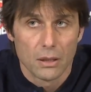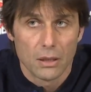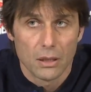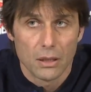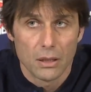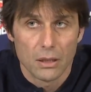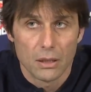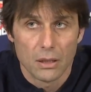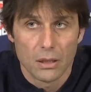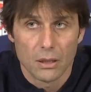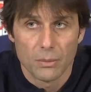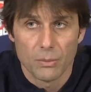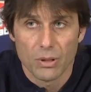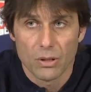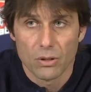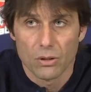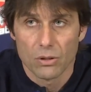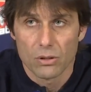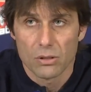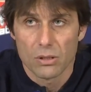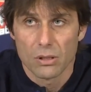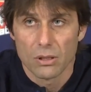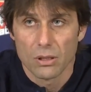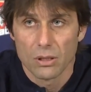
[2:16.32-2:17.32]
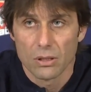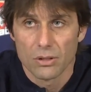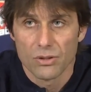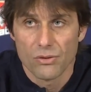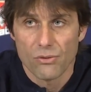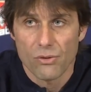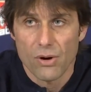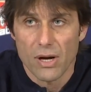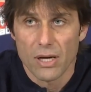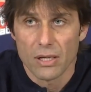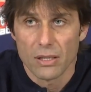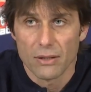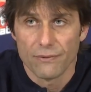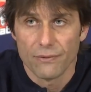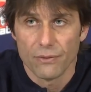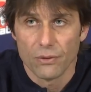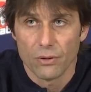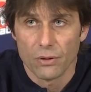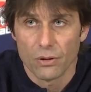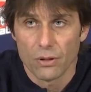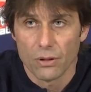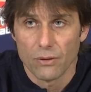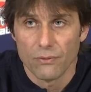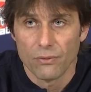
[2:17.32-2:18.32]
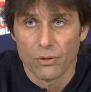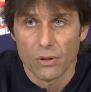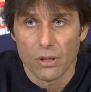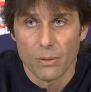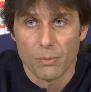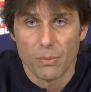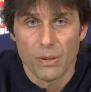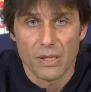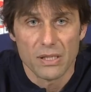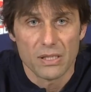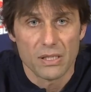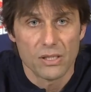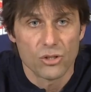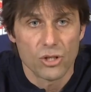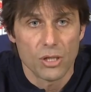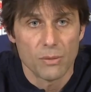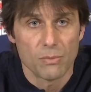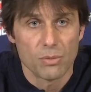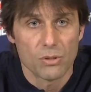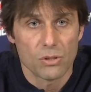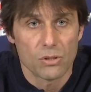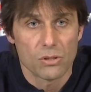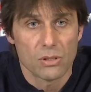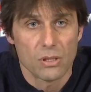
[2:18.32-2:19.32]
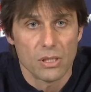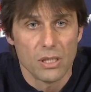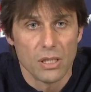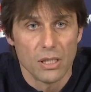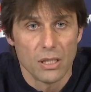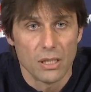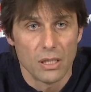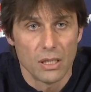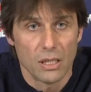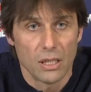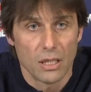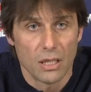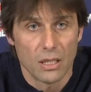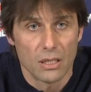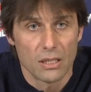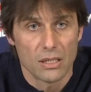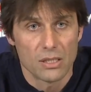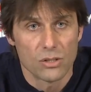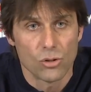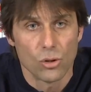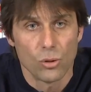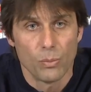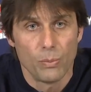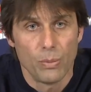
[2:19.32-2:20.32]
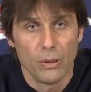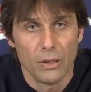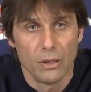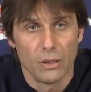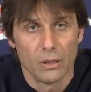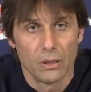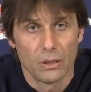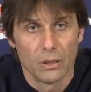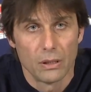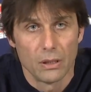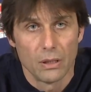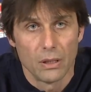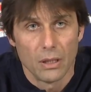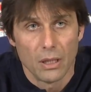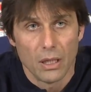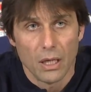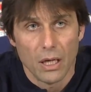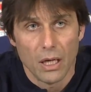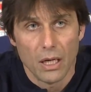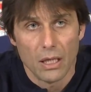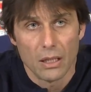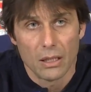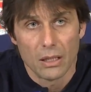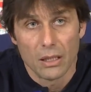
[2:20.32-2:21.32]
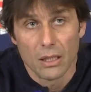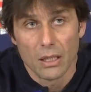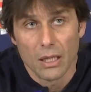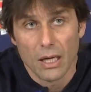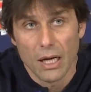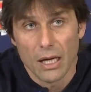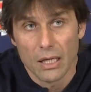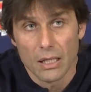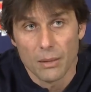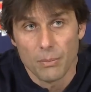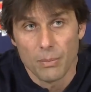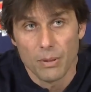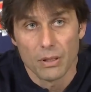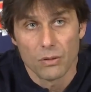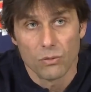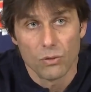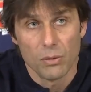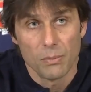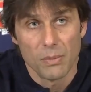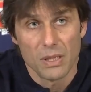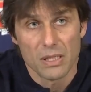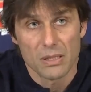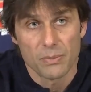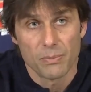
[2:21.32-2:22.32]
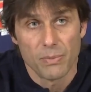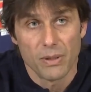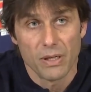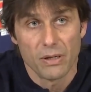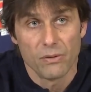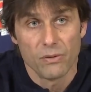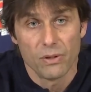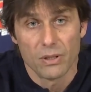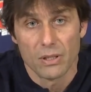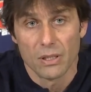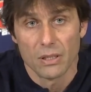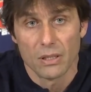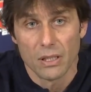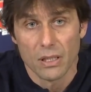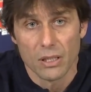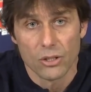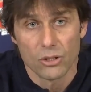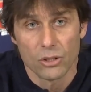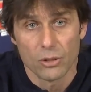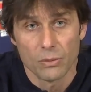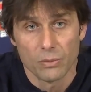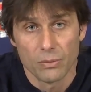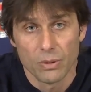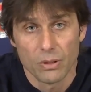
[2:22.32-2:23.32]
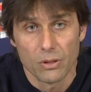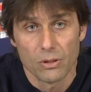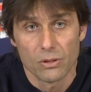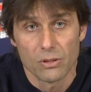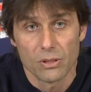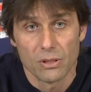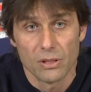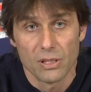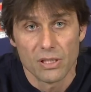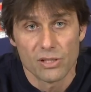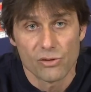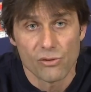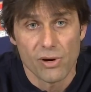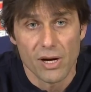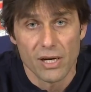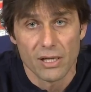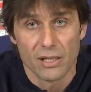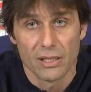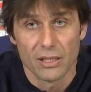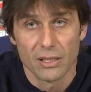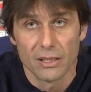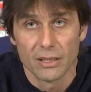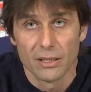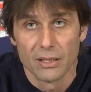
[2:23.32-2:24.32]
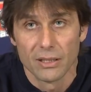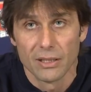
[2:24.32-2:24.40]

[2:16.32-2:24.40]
And because the run for a place in Champions League is open, and I repeat, we must pay great attention, because in this run